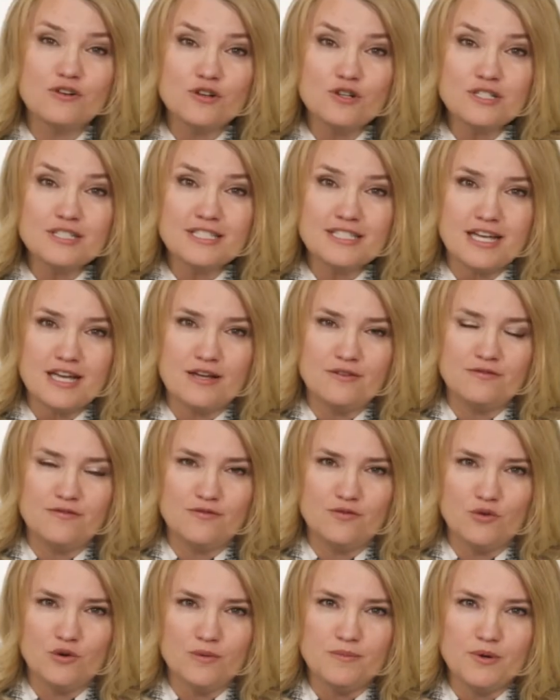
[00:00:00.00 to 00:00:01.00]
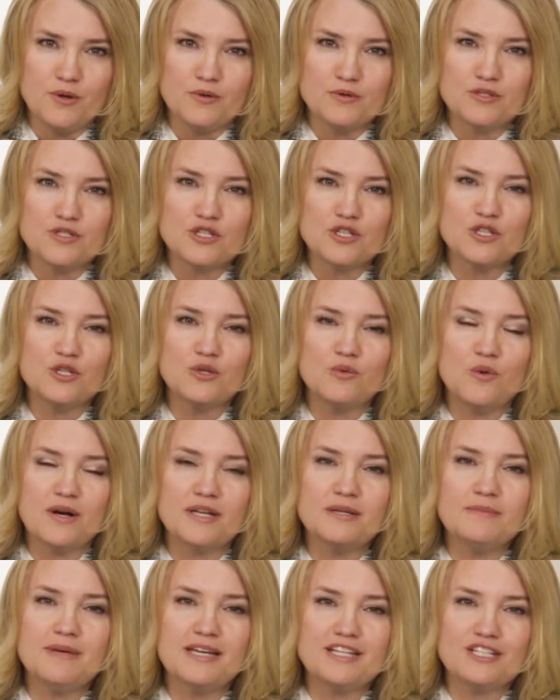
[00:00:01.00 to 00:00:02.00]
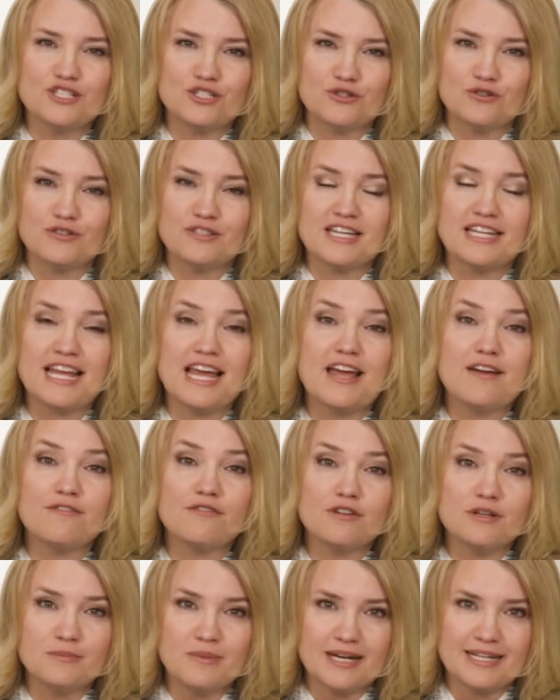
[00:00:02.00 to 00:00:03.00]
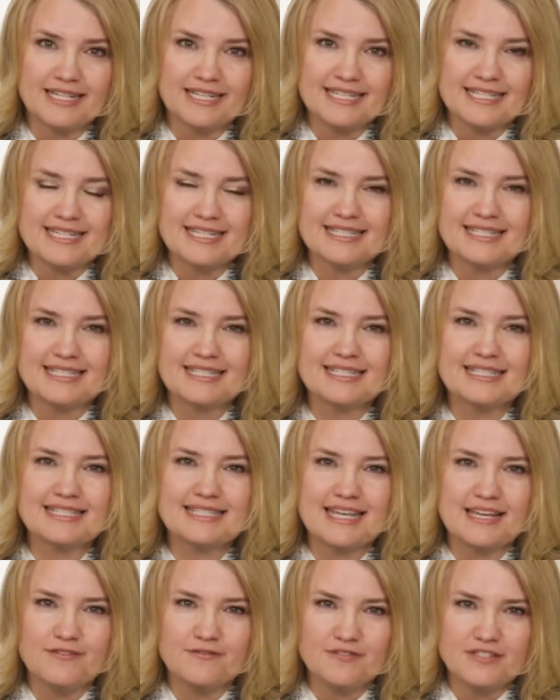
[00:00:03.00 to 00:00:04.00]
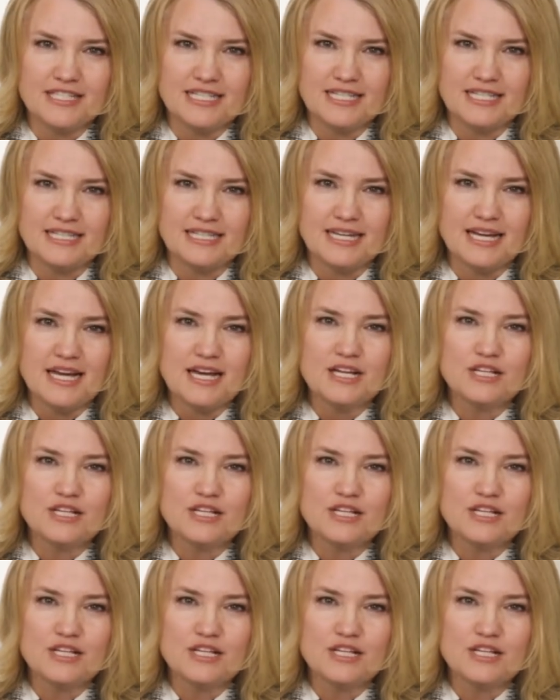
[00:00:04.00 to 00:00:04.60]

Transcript: First and foremost, you want to make sure that everybody is in safety.